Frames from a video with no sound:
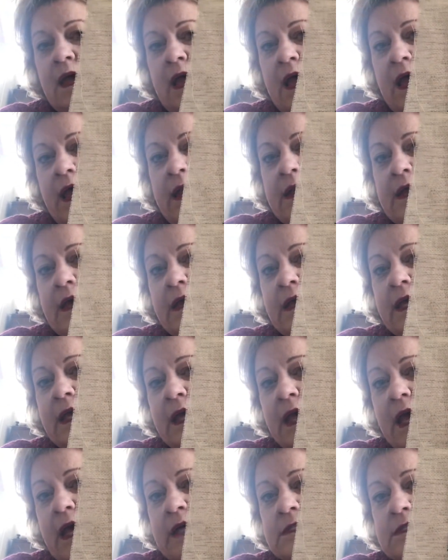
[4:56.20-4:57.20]
And I
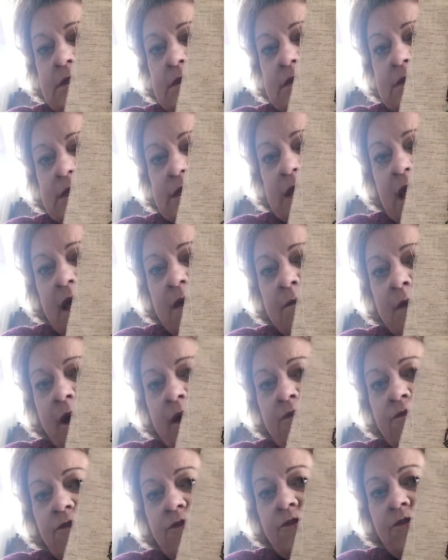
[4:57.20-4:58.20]
guess to say my
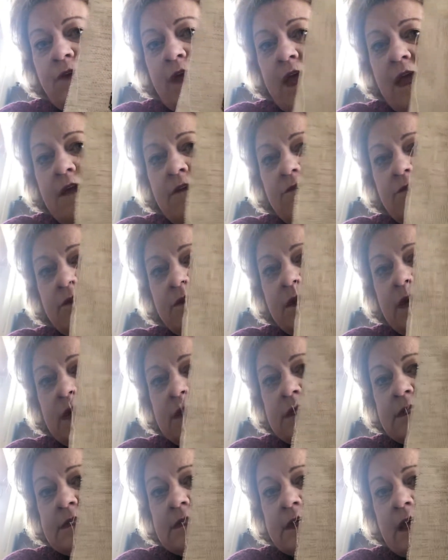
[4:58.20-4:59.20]

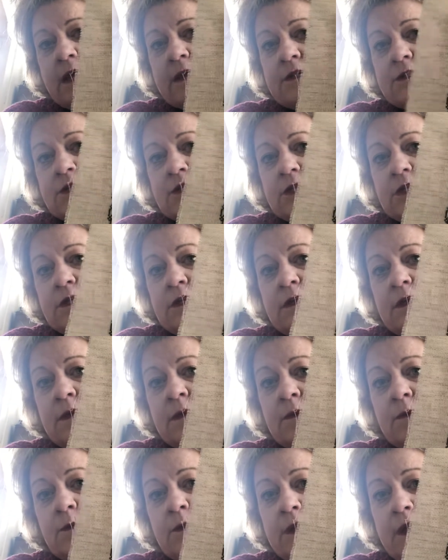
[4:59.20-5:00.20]
favorite section
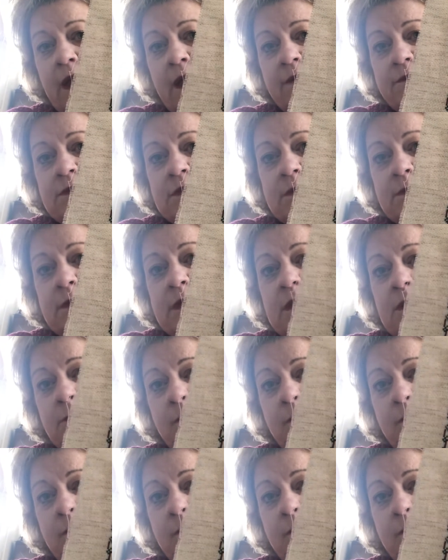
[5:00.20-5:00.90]
would have to be the